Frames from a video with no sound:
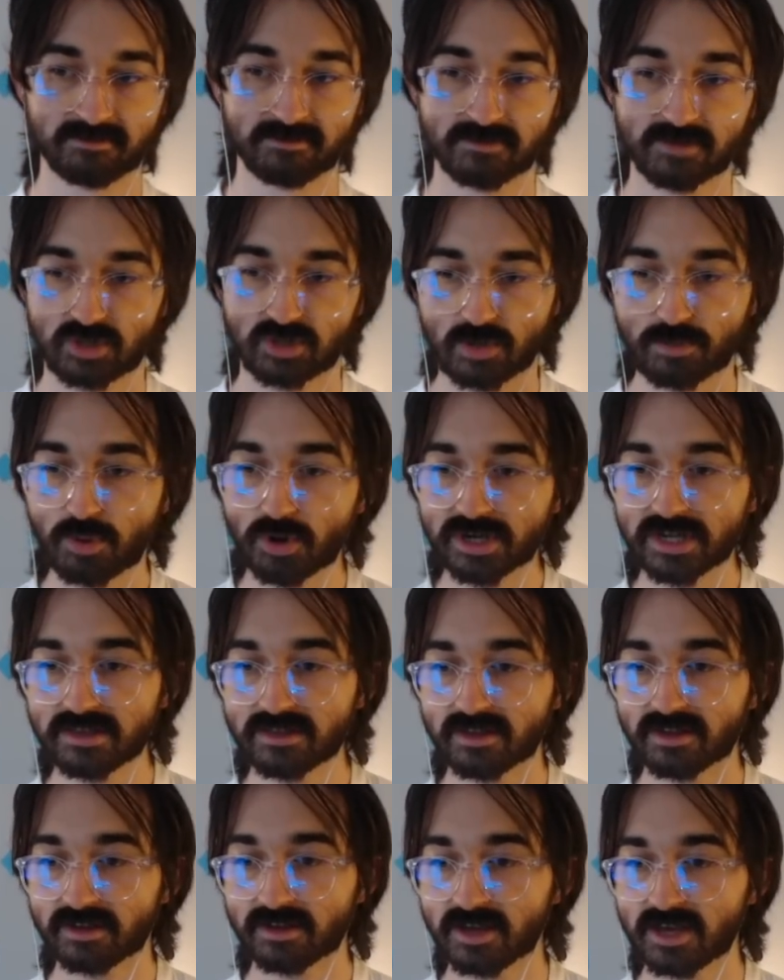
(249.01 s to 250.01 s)
So we put in
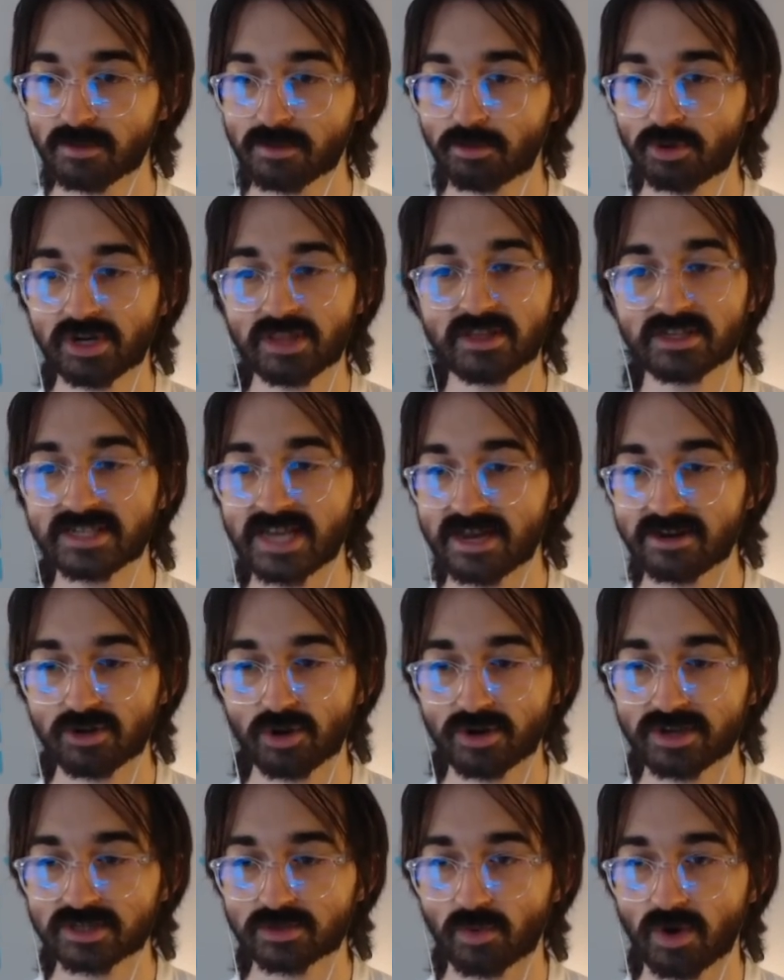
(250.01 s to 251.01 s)
the 10
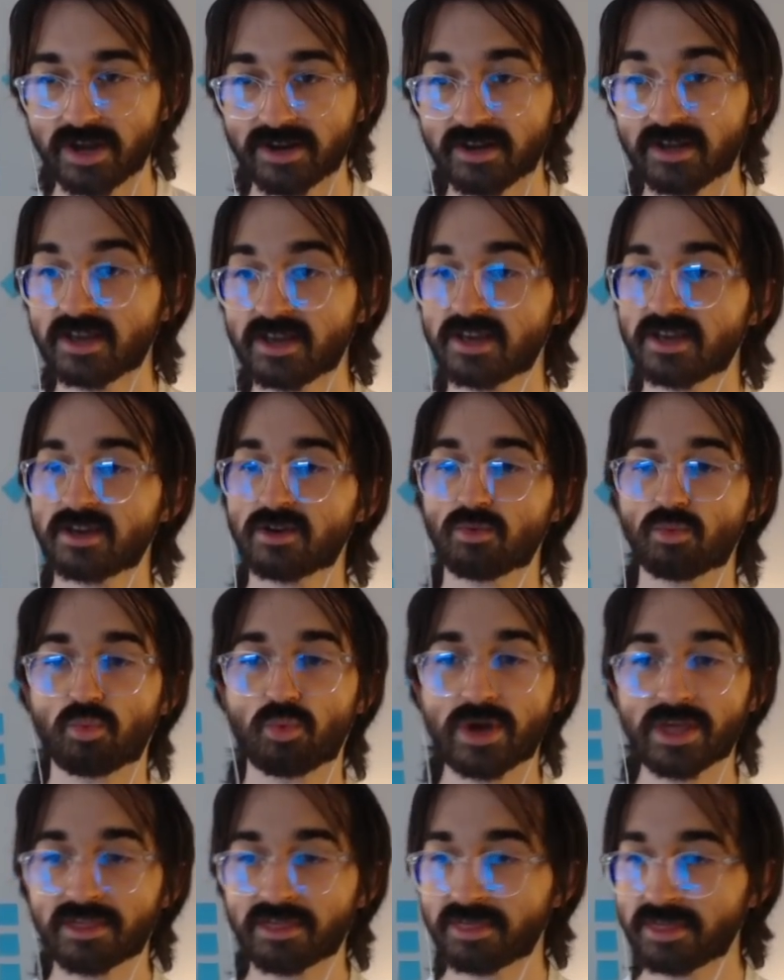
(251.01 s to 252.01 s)
noised one
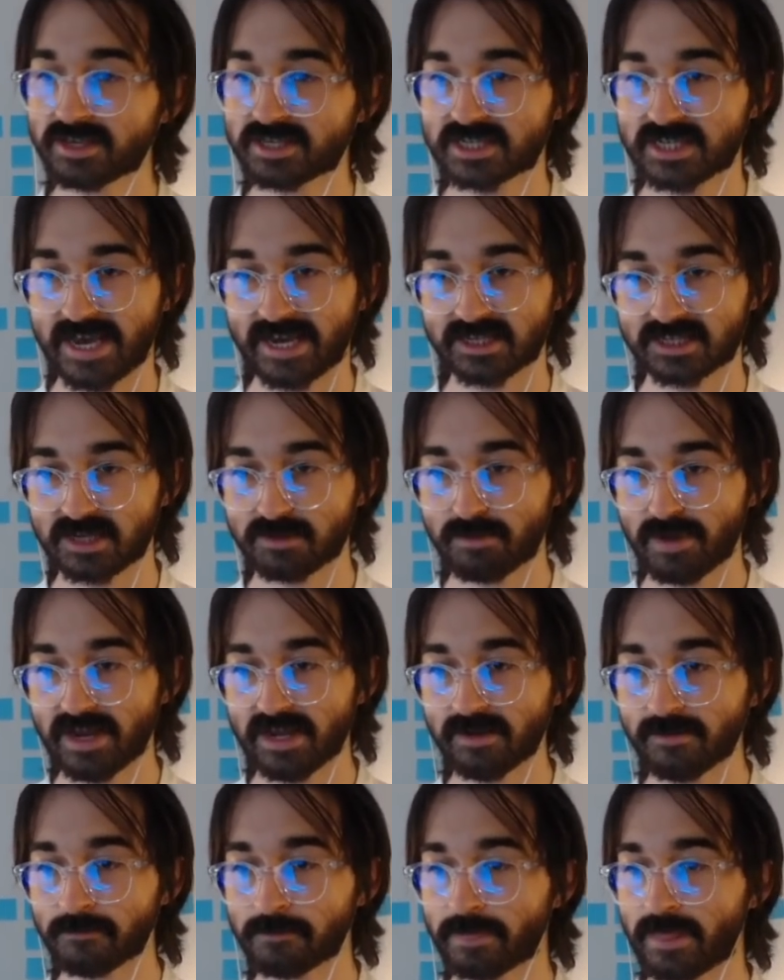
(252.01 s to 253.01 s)
with this text
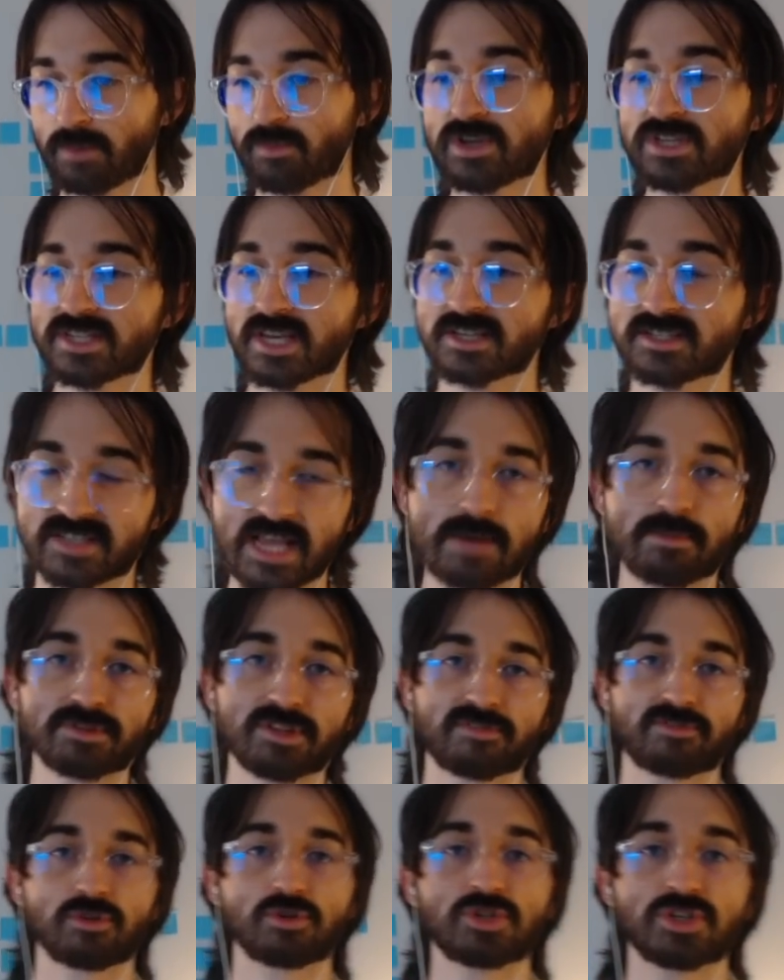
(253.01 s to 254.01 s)
embedding, and we say Stable
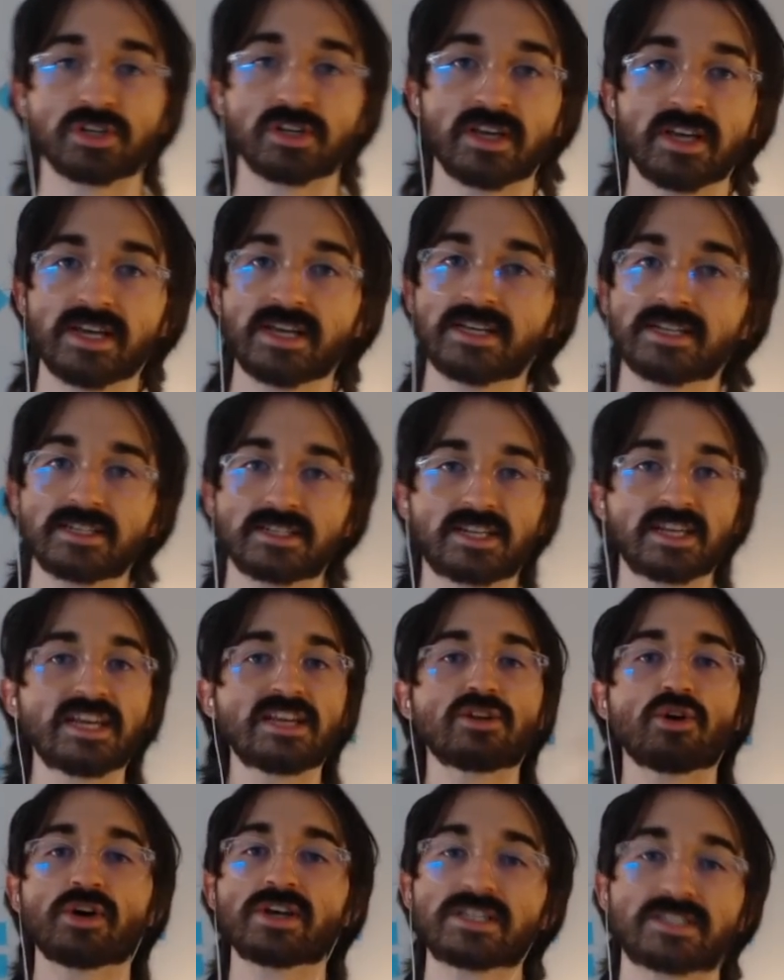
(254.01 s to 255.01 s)
Diffusion,
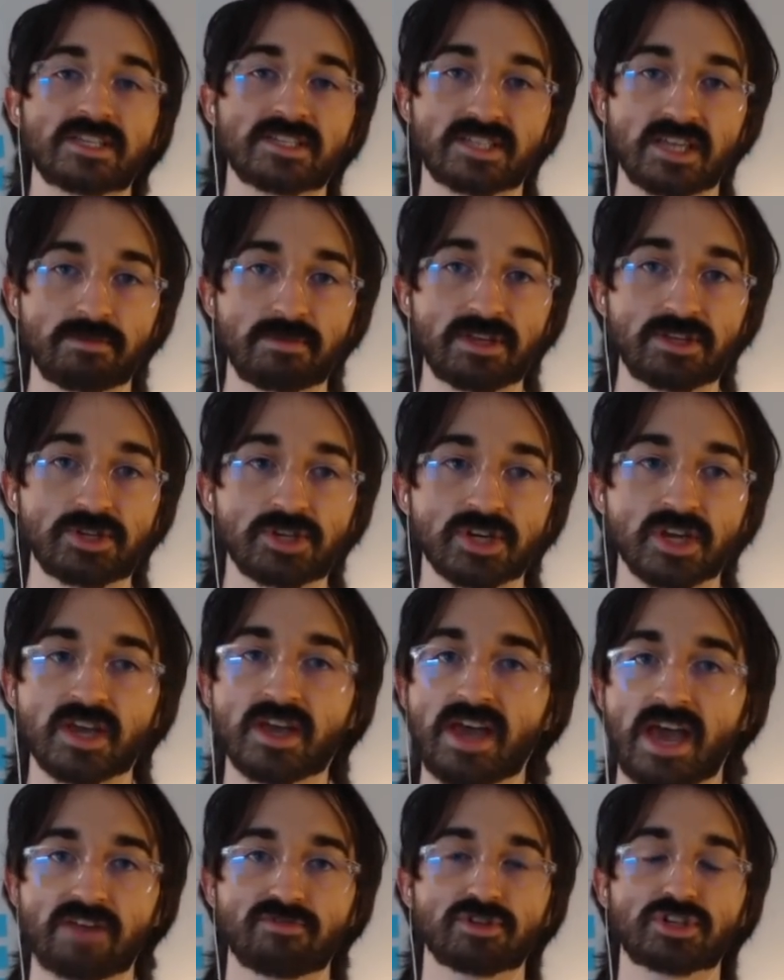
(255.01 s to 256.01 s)
denoise this image
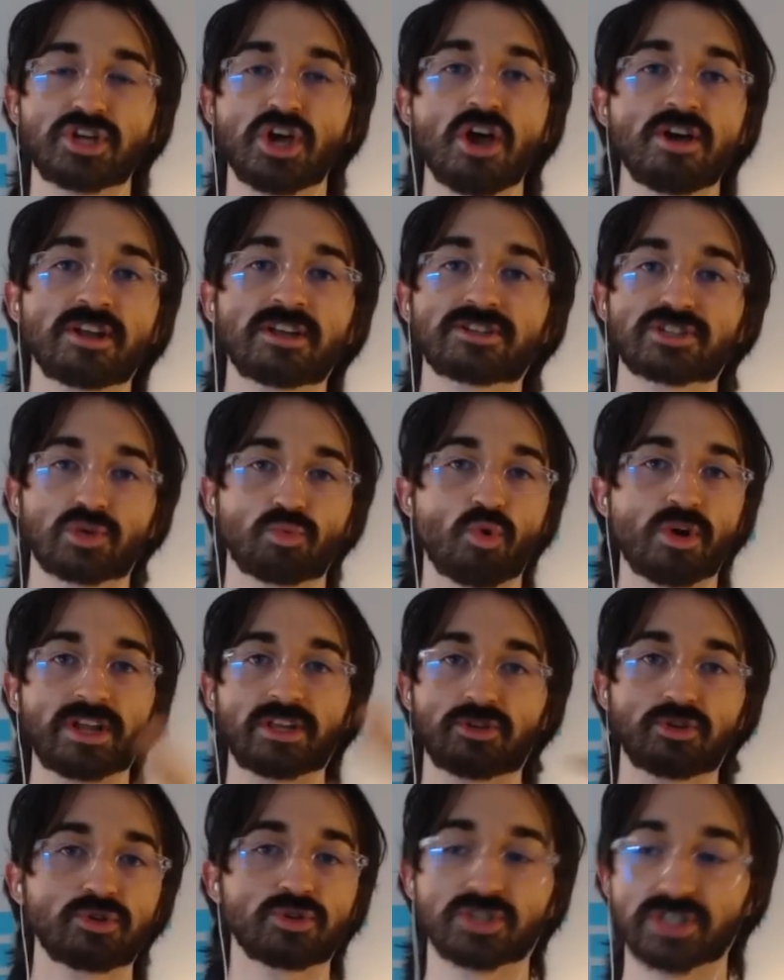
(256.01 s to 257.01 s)
and return it to what it
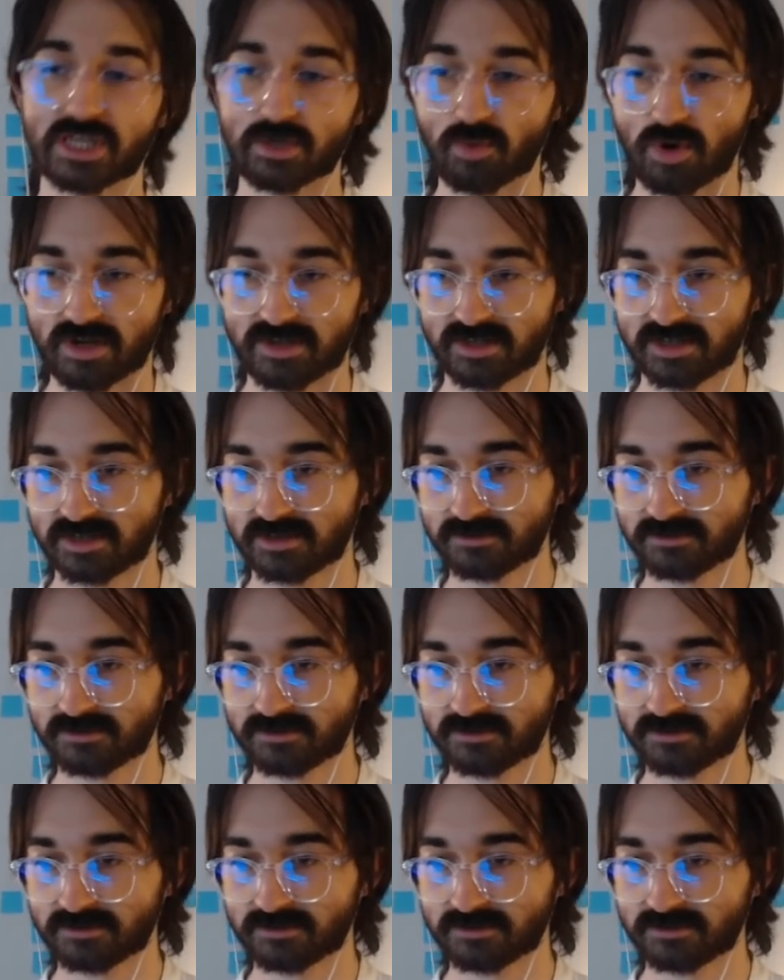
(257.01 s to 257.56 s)
usually was.